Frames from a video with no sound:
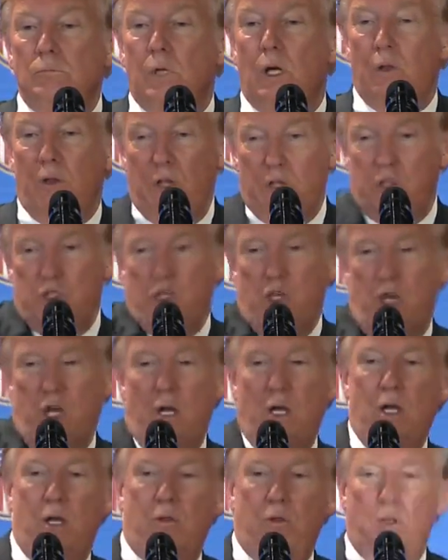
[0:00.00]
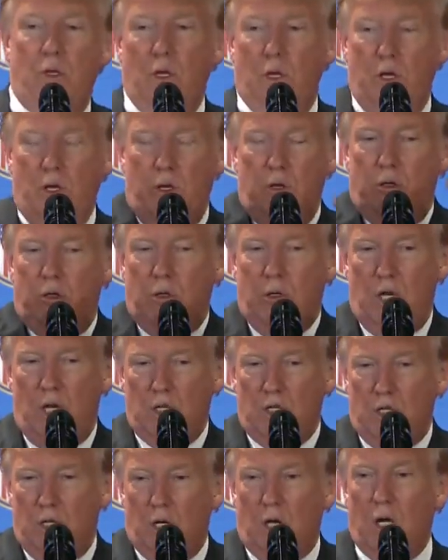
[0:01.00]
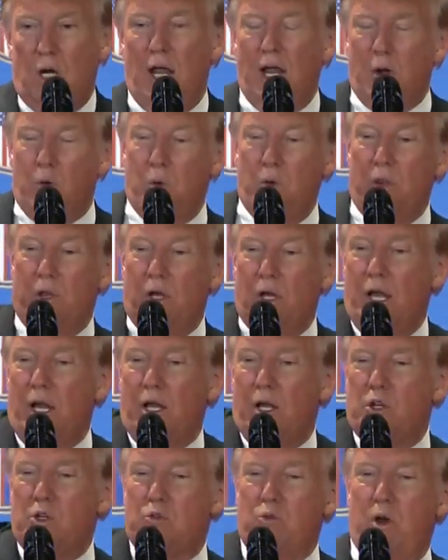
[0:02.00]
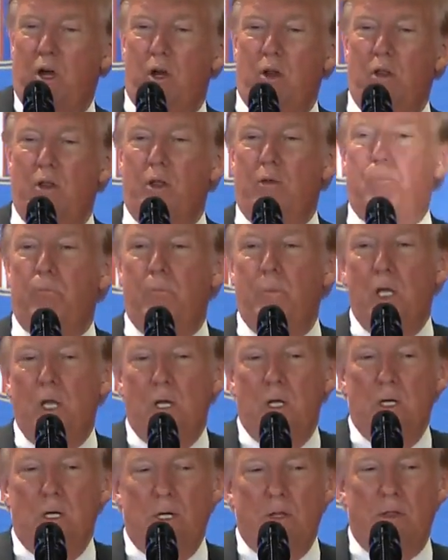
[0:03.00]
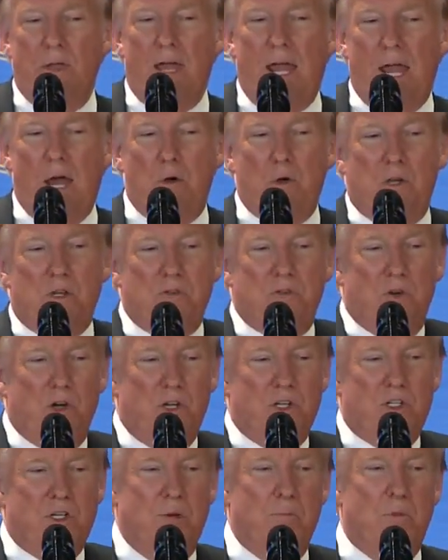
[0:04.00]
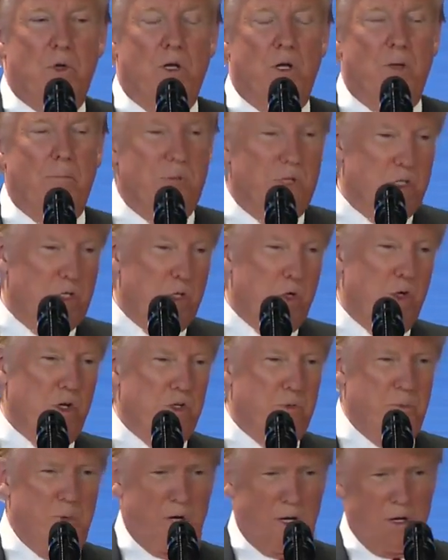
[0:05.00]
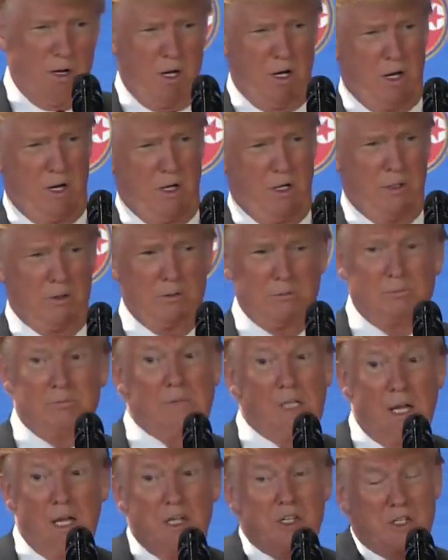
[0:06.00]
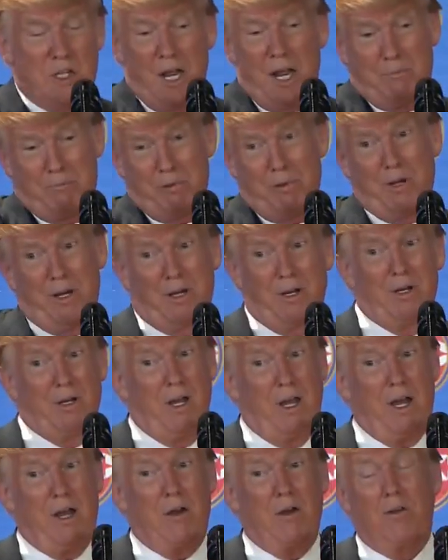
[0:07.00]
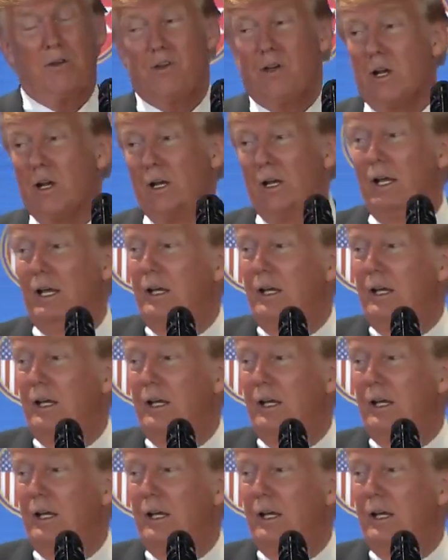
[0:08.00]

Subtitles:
There's John. I think, you know, you two guys look alike when the light is right on the hair is very similar. Let me see who has better hair. He's got pretty good hair, John.